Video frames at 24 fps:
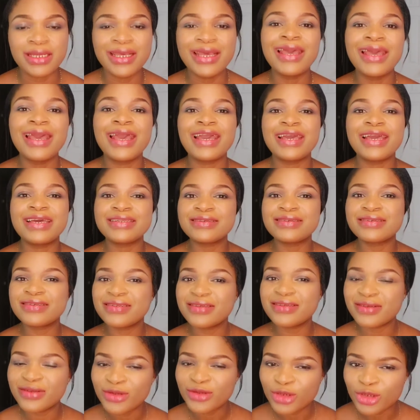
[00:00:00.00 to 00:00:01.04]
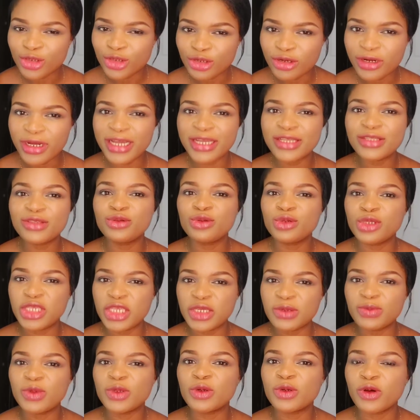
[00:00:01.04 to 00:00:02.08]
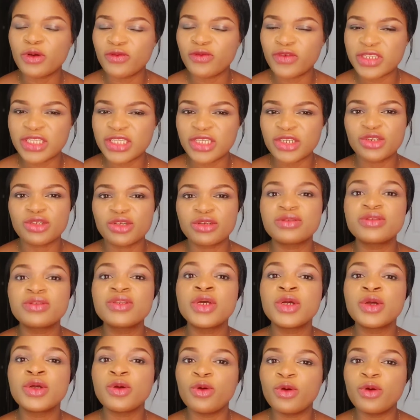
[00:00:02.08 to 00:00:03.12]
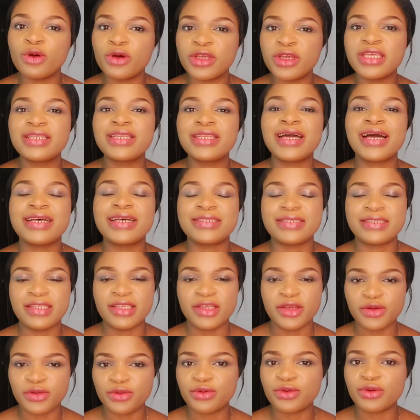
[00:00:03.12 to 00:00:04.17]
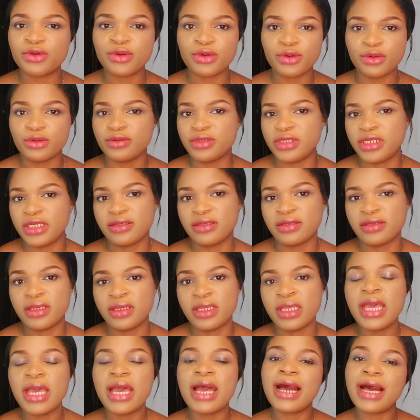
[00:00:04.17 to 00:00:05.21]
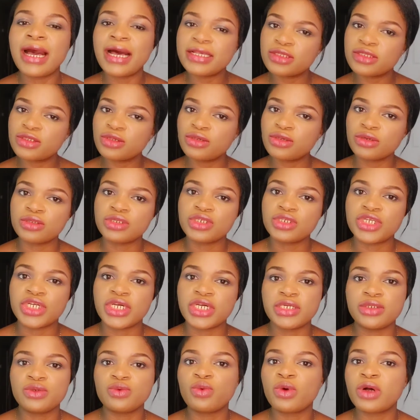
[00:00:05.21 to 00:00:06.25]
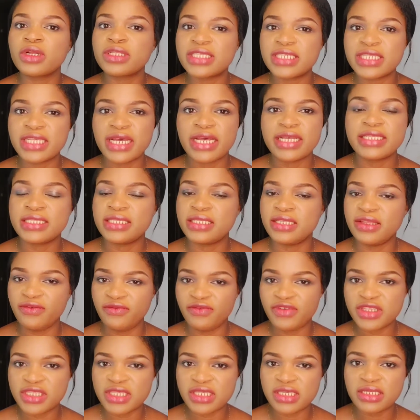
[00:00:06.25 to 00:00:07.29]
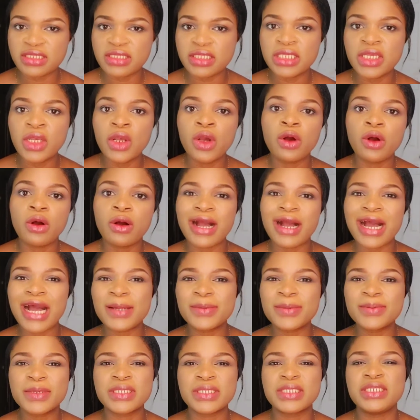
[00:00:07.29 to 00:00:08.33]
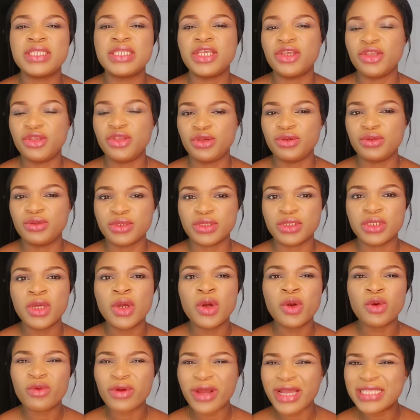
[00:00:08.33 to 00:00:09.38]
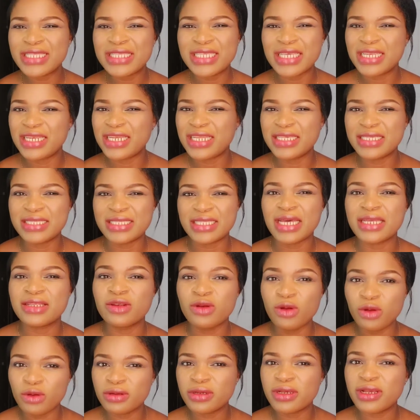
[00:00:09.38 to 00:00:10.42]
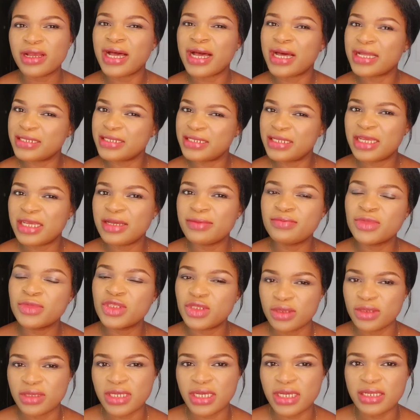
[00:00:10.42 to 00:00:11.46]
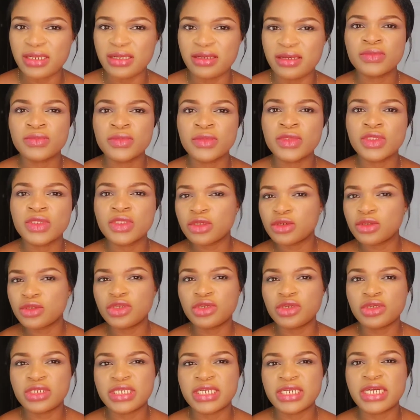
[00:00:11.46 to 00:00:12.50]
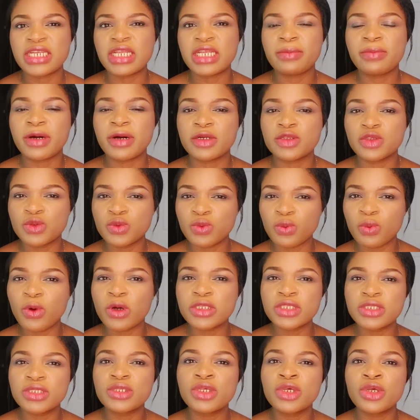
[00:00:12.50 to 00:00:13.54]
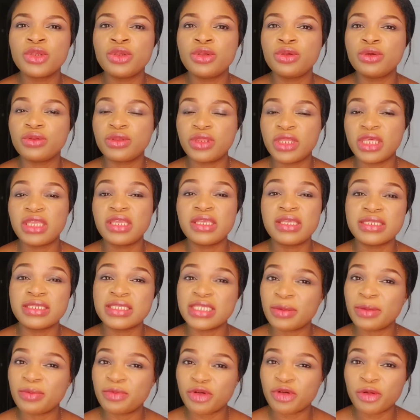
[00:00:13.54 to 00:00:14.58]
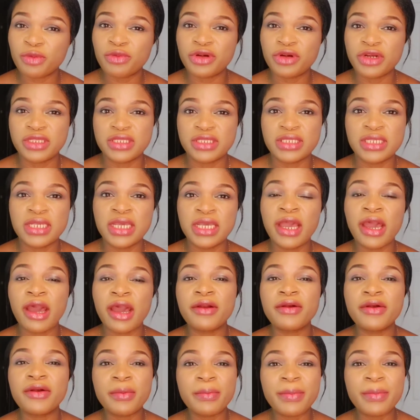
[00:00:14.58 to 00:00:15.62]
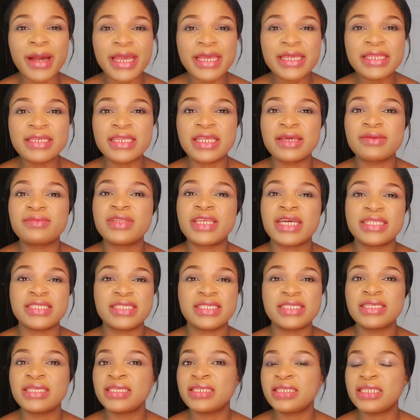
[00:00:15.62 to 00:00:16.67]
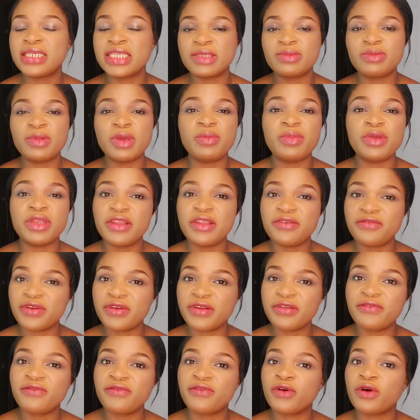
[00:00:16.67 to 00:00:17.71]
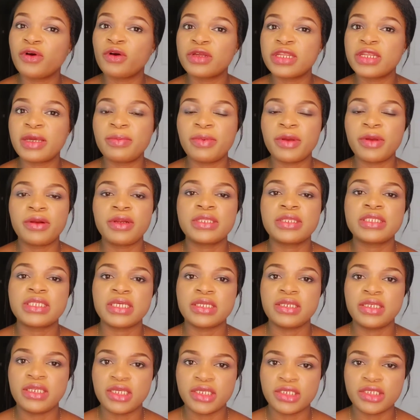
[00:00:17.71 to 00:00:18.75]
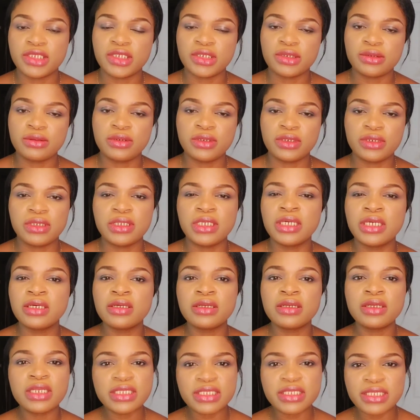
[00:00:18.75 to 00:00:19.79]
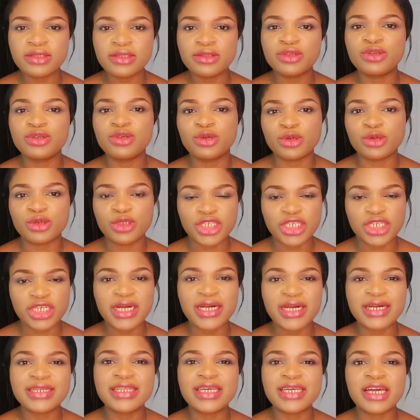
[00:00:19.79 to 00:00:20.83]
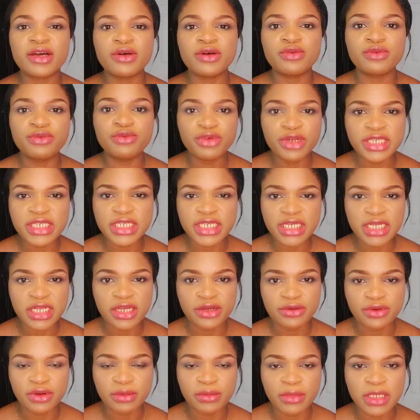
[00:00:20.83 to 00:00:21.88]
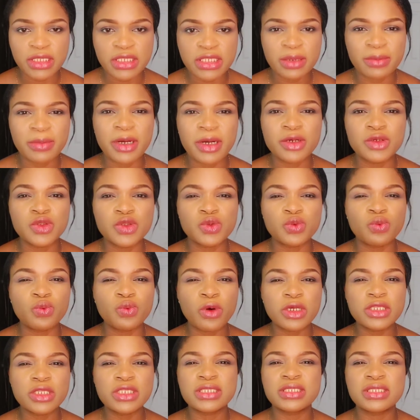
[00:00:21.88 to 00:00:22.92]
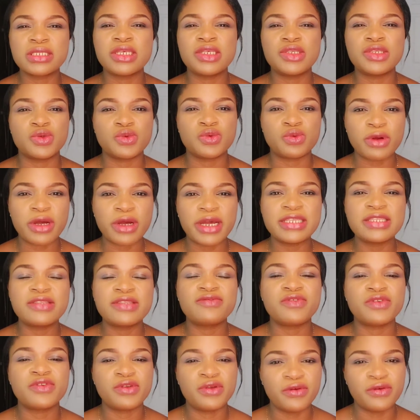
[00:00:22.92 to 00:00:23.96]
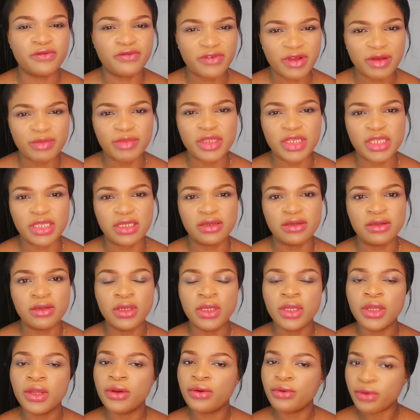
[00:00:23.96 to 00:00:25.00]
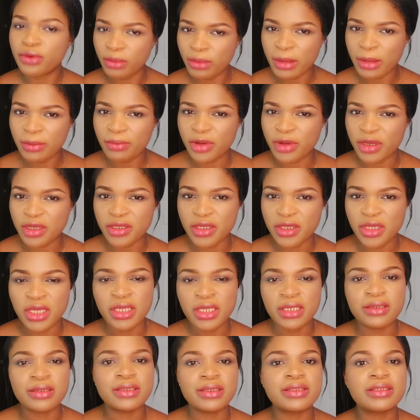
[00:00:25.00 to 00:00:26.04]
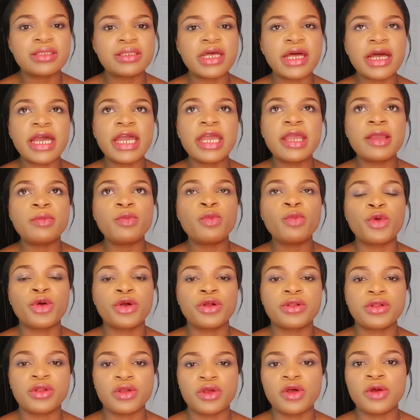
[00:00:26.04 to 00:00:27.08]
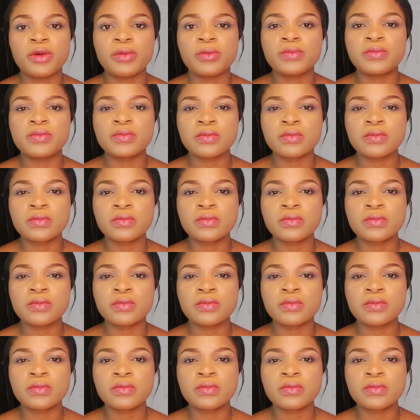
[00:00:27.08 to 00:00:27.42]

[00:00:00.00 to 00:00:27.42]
and try to keep the conversation going as they grow older. Ask your child what sites they visit or apps they use. Write a list and look at them together. Talk to your child about what you think is appropriate and remind them that this may be different for other parents and their children. Listen to your child and reach an agreement about what is right for your family. Remember, the time will come